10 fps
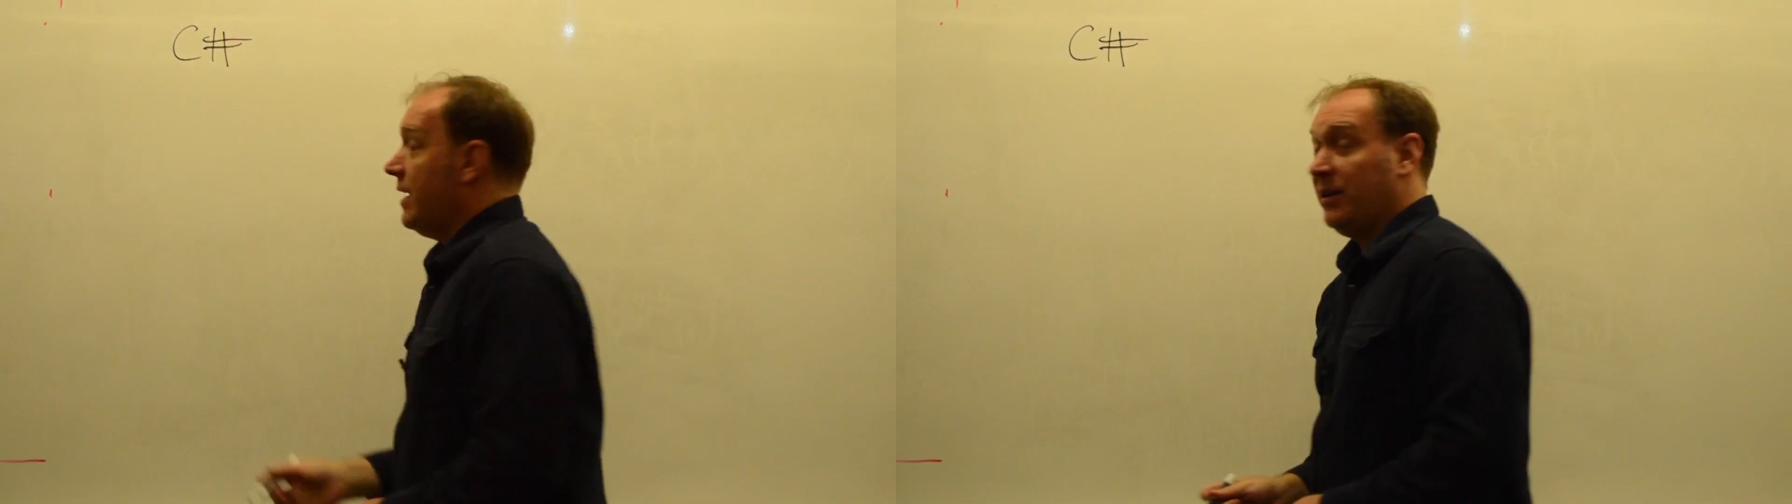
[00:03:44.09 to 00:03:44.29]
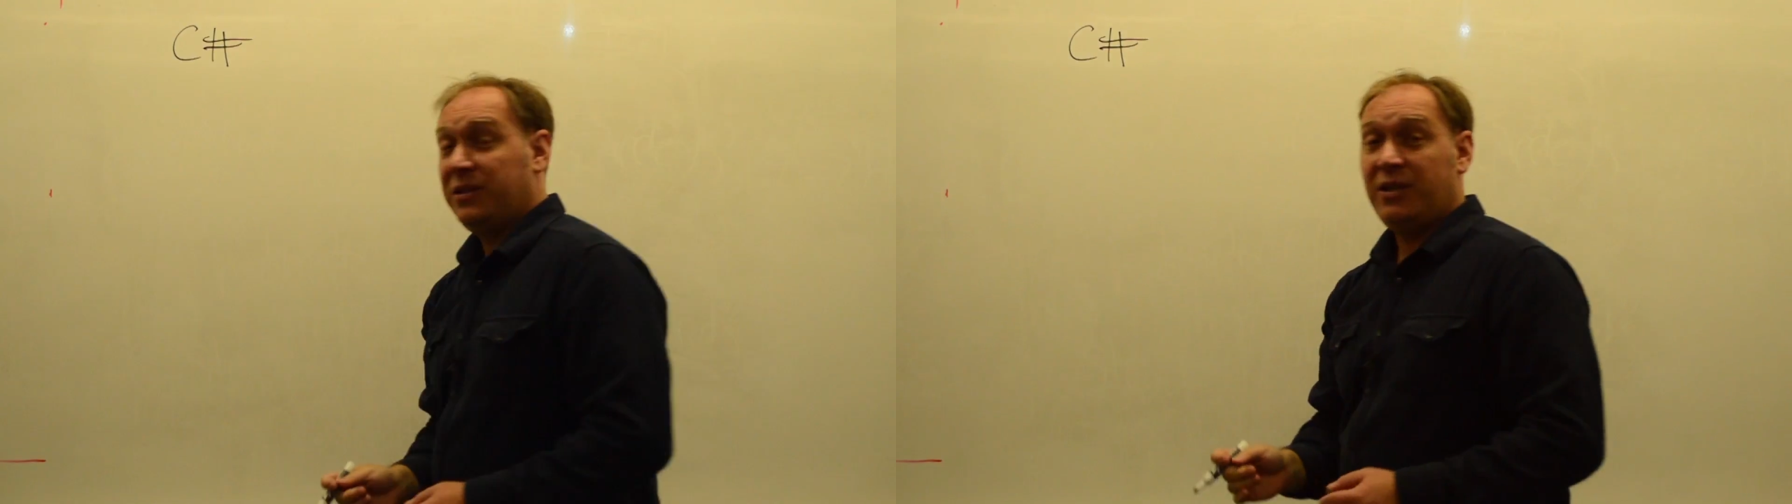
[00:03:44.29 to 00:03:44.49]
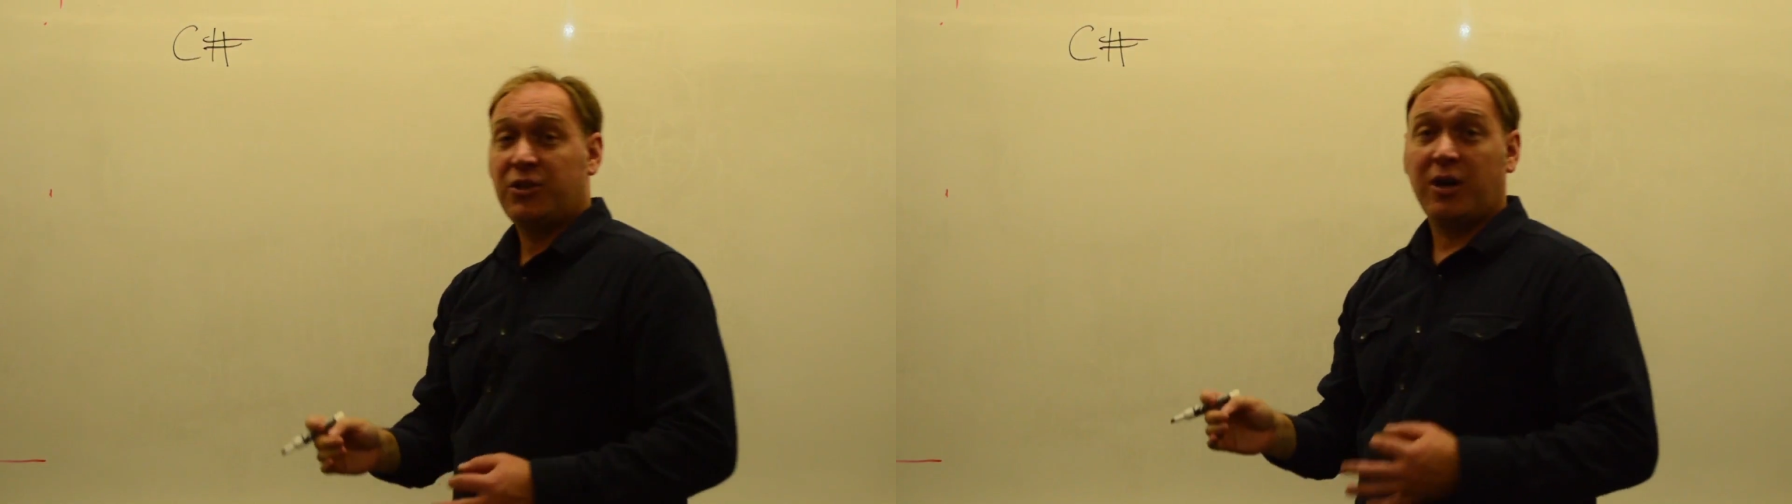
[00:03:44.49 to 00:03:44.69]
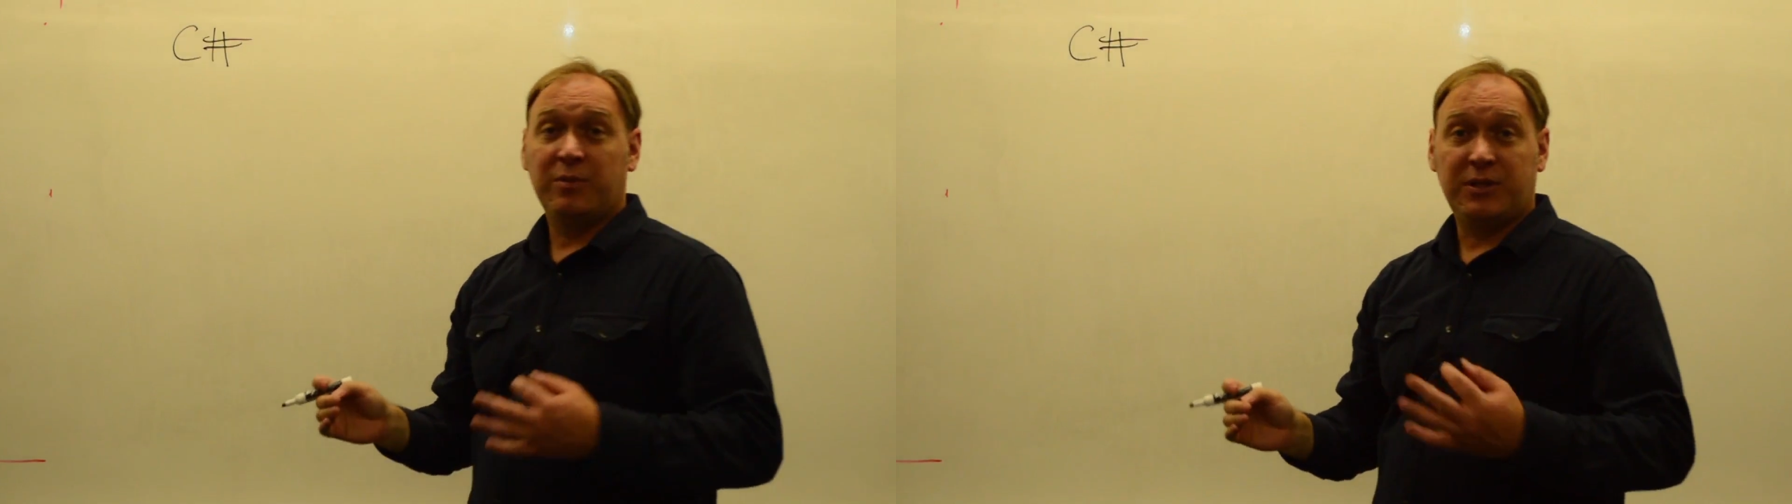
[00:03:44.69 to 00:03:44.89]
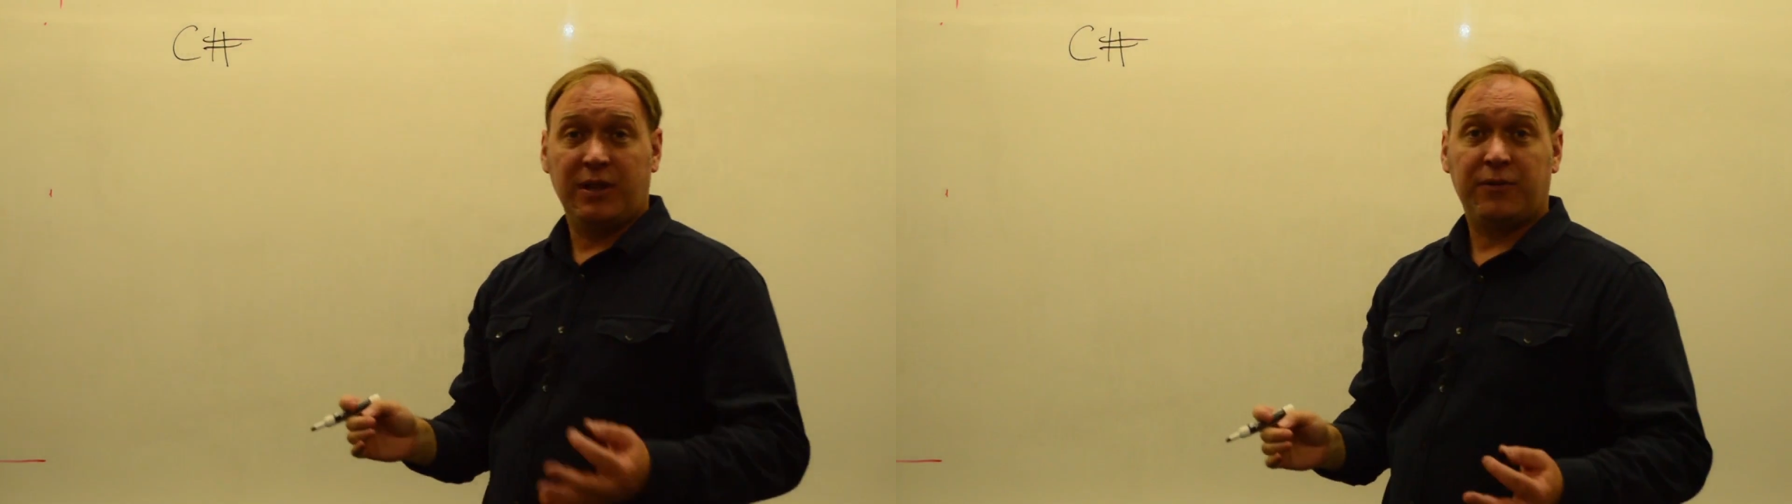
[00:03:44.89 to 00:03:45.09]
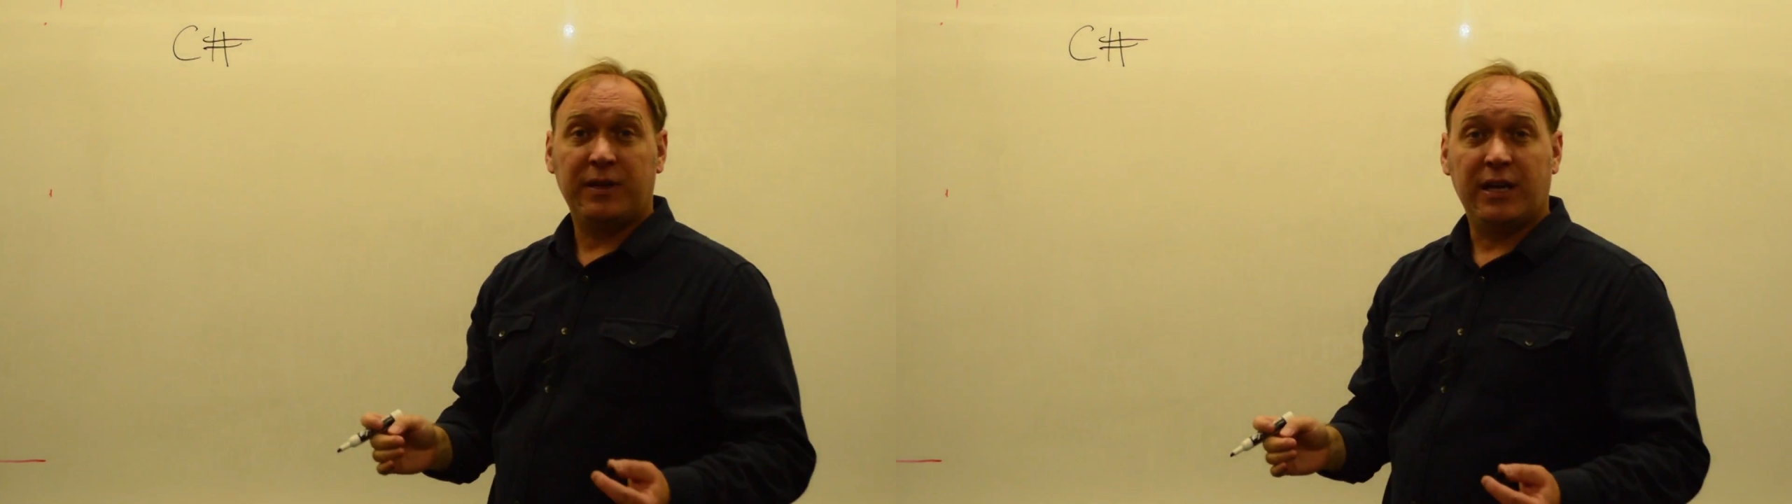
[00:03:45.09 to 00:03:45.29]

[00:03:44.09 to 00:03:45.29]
Now C# is different,